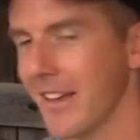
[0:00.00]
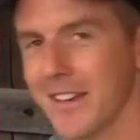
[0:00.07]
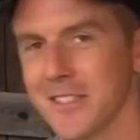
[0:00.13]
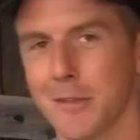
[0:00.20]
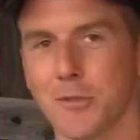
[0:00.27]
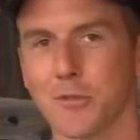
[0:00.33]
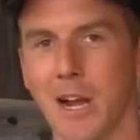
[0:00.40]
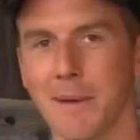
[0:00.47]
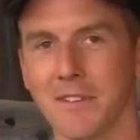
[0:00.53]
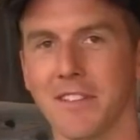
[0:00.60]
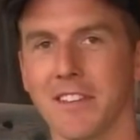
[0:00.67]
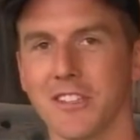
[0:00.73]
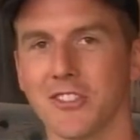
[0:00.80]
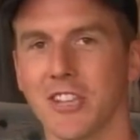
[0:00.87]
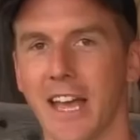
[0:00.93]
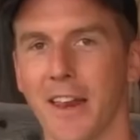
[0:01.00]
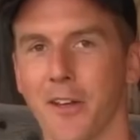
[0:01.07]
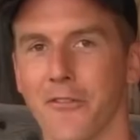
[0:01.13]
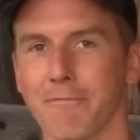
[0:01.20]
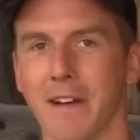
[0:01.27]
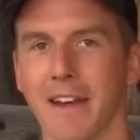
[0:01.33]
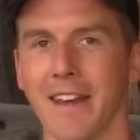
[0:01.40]
Subscribe to this
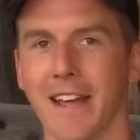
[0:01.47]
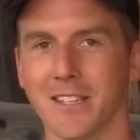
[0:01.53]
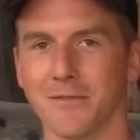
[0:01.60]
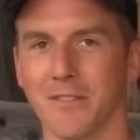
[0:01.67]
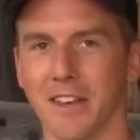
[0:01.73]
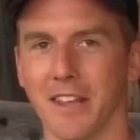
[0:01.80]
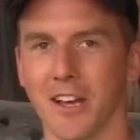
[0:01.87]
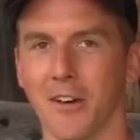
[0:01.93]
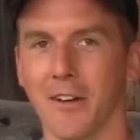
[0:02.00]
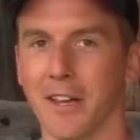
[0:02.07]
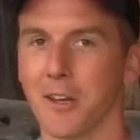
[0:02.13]
channel for my next video.